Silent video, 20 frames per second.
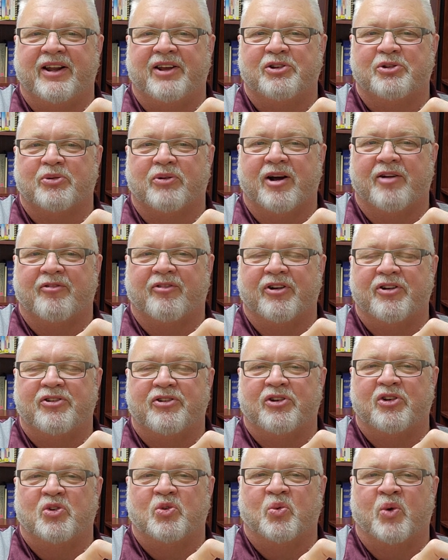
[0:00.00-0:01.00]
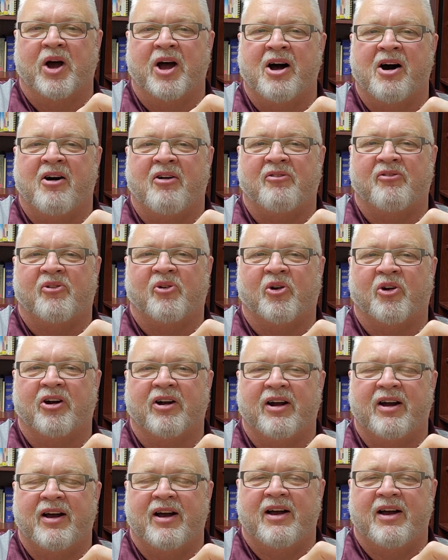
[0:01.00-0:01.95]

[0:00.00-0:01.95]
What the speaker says: as reference as well for